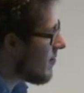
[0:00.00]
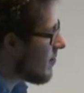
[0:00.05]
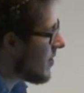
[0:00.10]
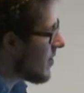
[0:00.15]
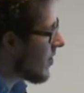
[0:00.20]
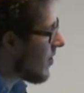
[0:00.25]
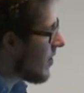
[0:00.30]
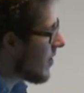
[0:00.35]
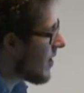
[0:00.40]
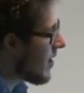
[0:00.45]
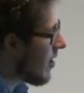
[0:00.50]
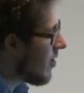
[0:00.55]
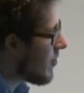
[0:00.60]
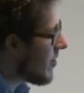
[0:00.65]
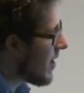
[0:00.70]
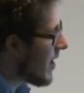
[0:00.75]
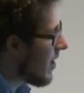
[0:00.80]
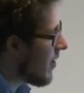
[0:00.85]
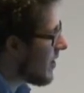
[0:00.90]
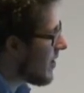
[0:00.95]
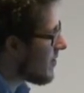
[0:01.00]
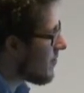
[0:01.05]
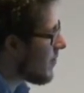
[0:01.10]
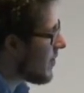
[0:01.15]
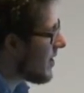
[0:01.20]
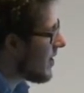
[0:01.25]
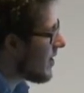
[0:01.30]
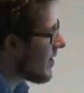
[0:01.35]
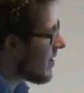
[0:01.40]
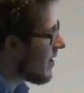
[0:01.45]
have been going down, but now
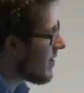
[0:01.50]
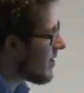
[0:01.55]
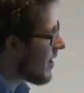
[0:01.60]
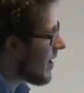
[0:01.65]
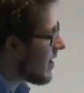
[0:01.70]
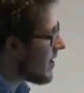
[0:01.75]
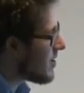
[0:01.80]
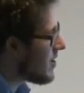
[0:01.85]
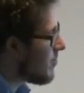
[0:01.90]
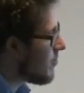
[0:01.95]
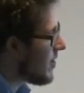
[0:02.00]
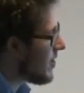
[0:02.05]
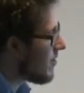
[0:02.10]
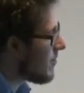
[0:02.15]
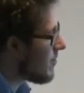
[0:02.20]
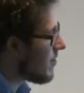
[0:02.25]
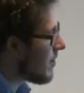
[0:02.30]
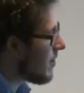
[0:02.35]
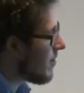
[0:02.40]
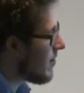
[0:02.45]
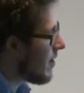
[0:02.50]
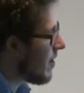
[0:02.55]
there's actually been